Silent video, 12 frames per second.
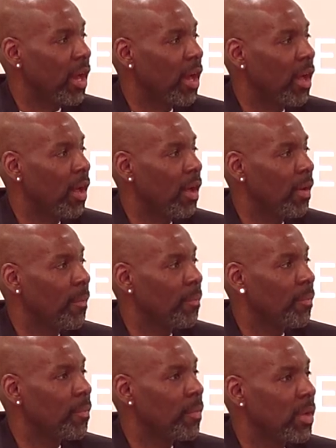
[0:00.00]
Not
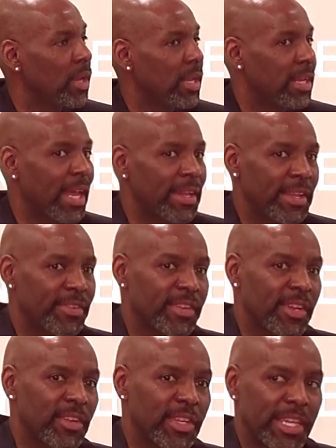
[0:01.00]

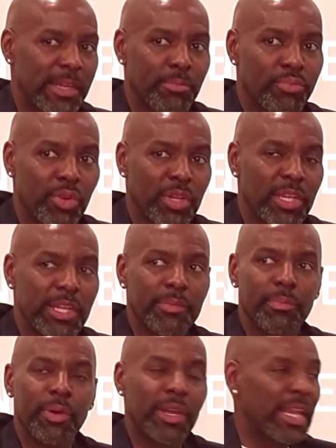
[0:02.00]
necessarily in
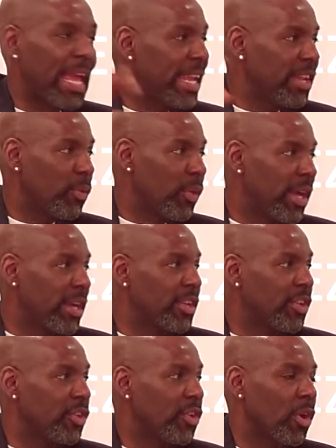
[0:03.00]
Brooklyn, but
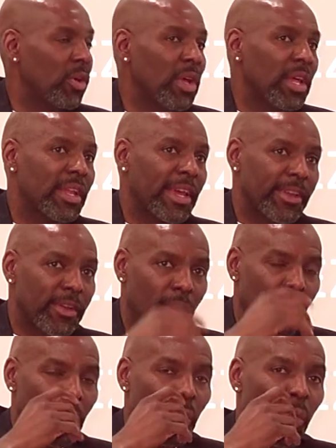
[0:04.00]
anywhere, you know, like
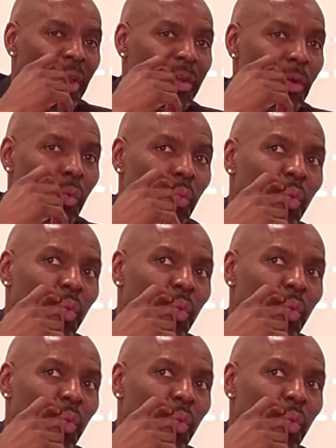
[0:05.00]
where